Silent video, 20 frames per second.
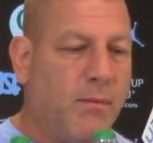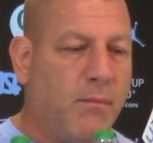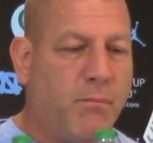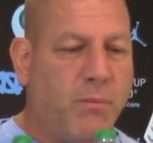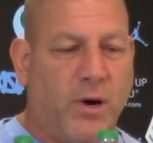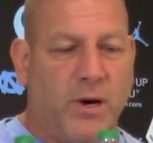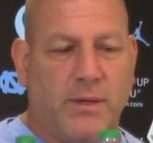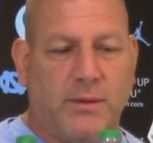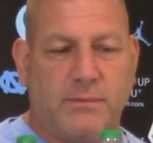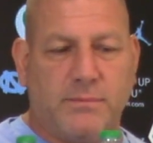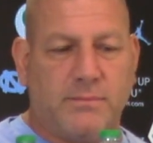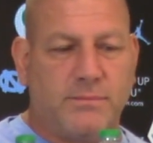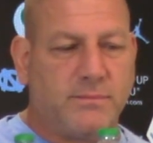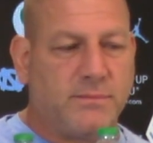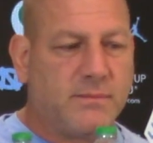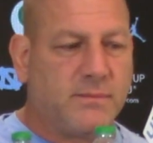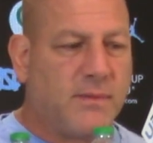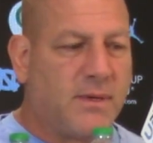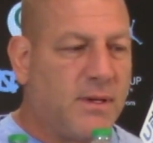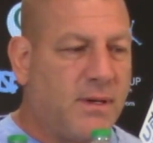But
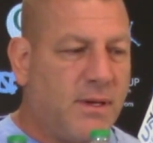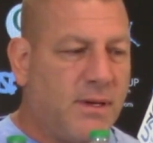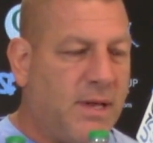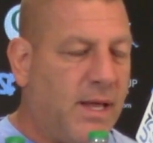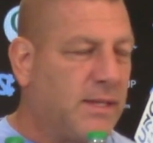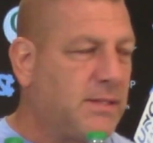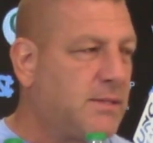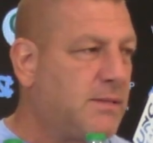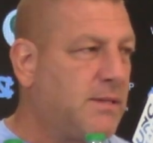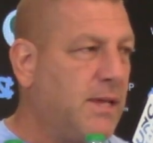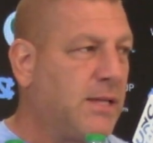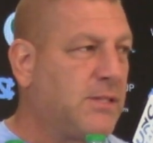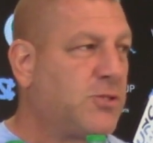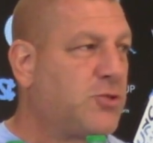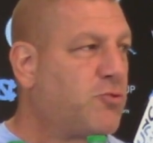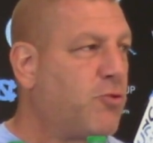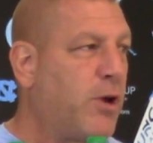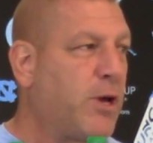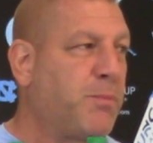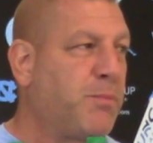
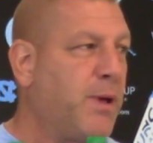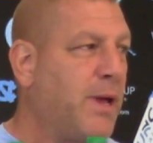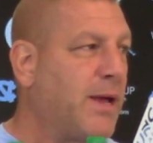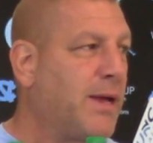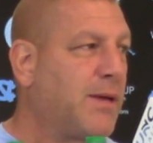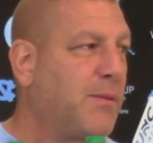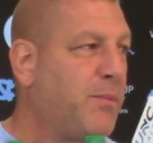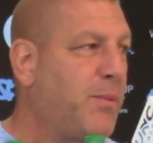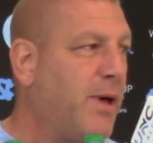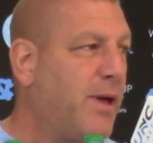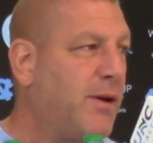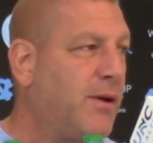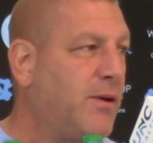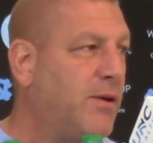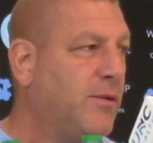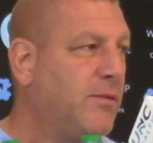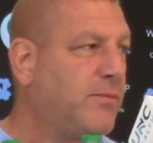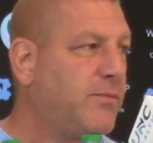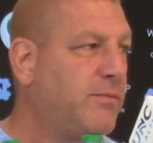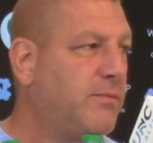that's Drake being
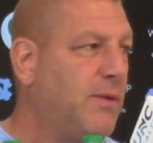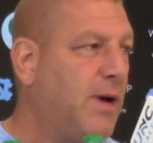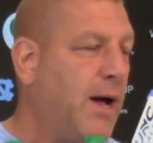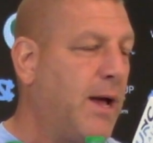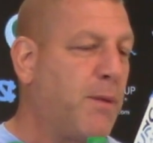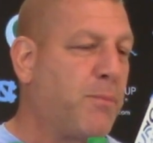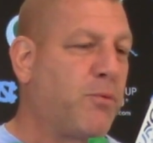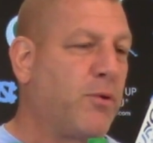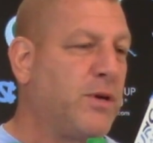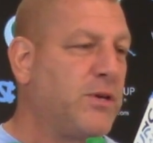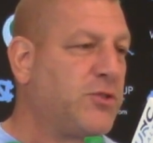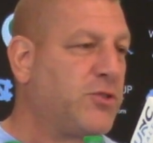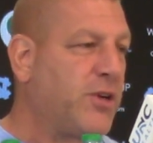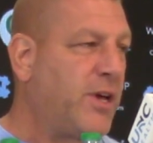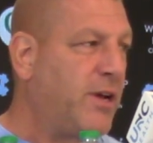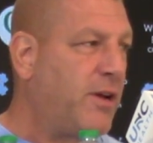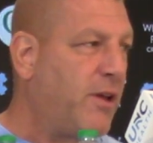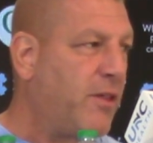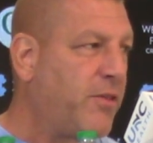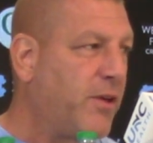competitive. I
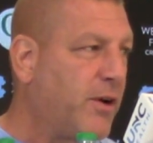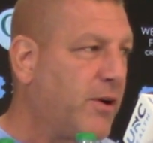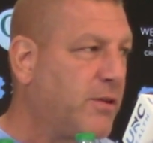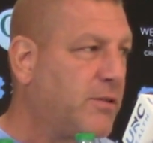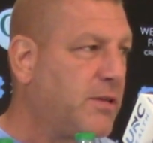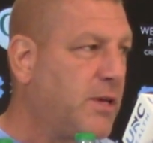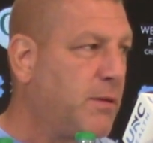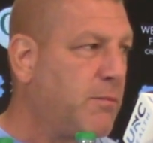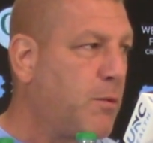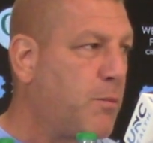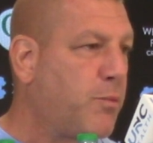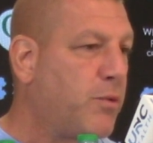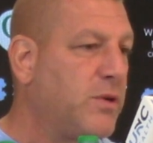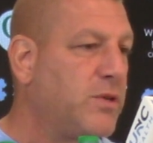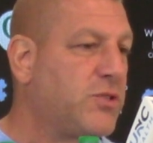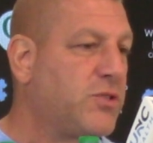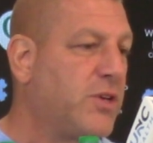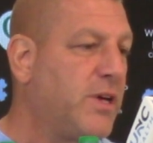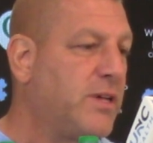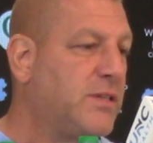appreciate it. I think our team
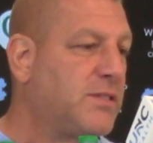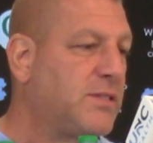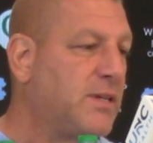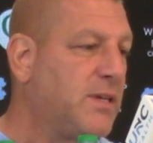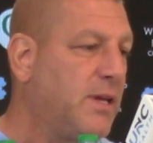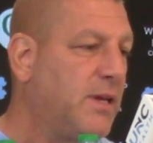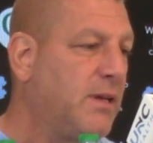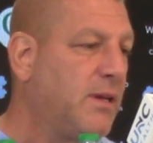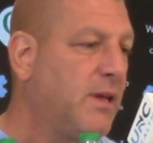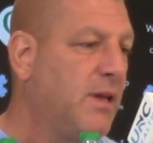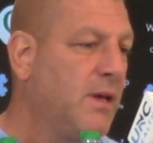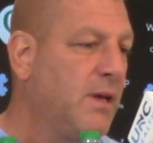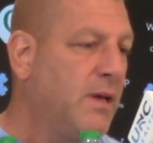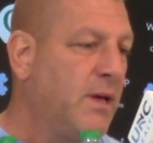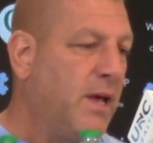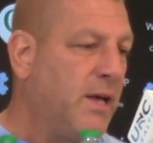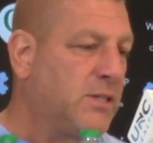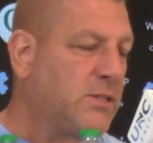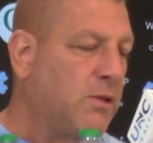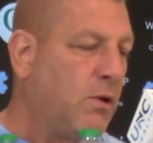appreciates it. And
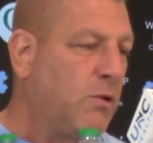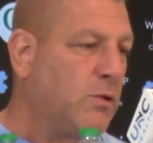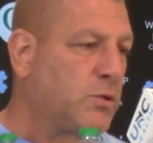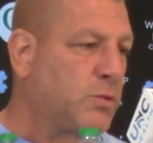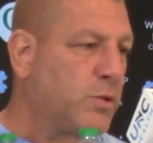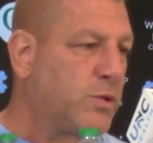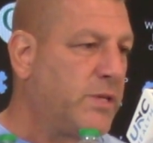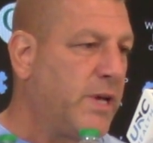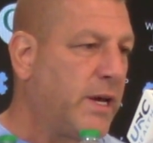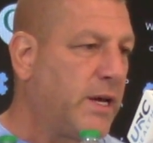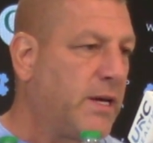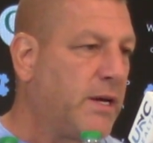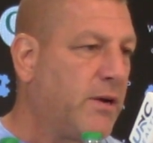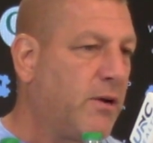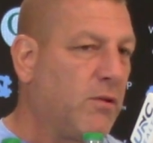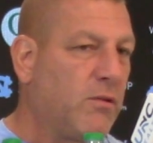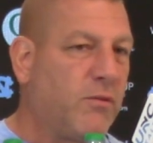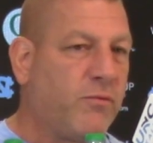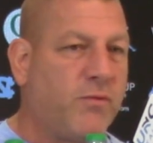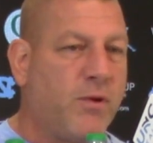as long as we're taking
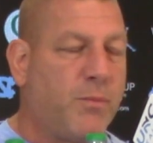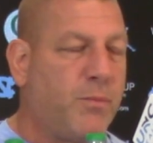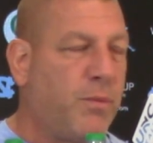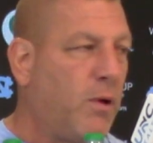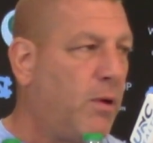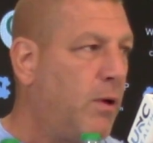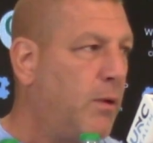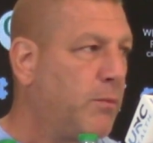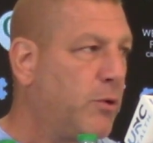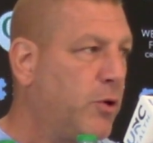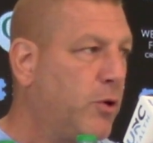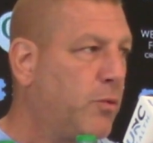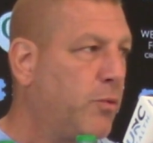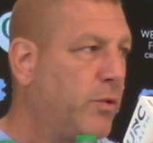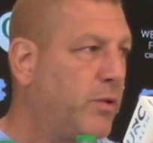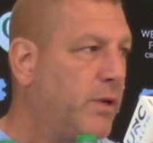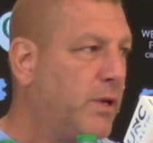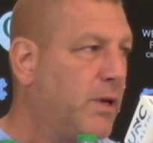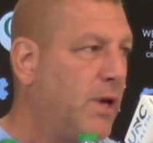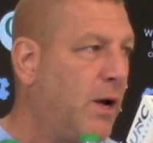care of the football, I'm good
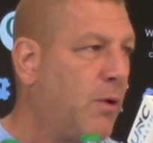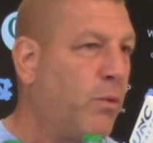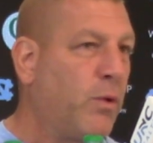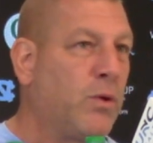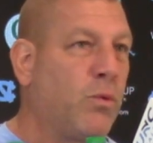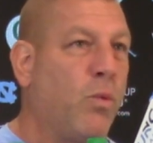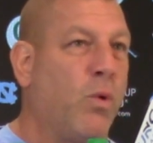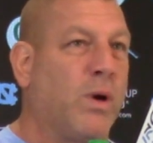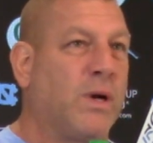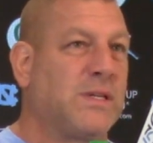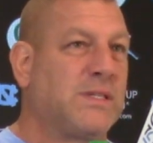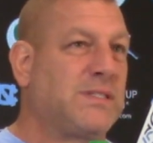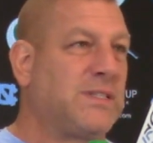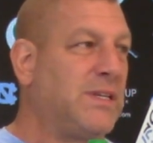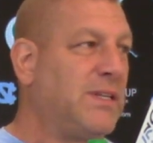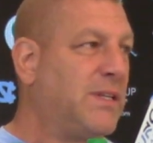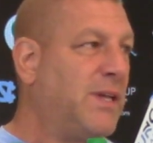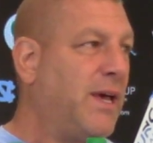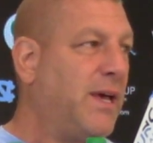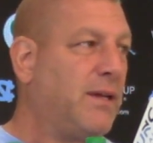with it. I wouldn't want to see
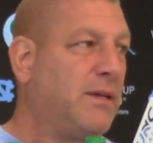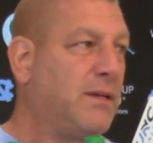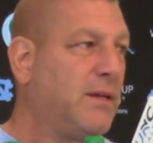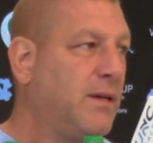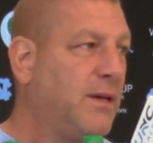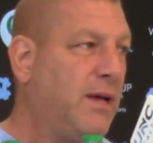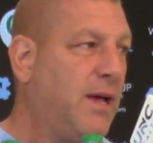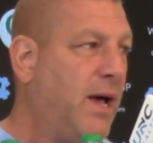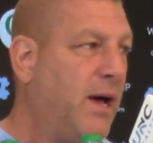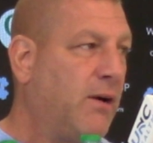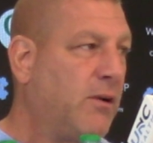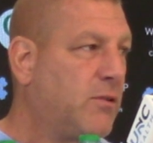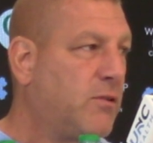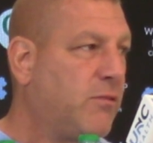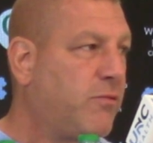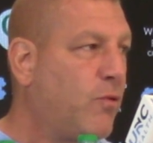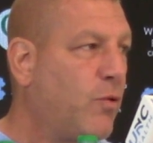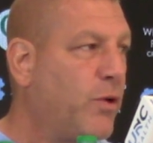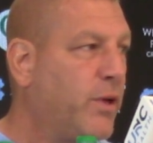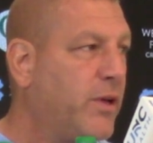that out at
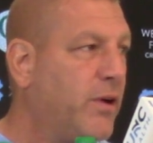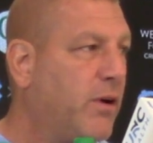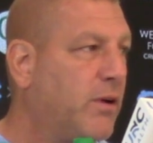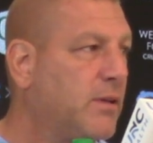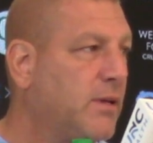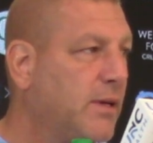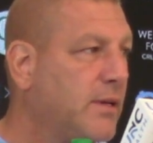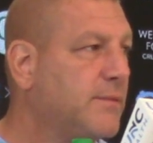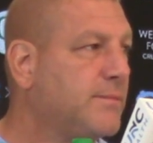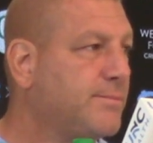the 40-yard line.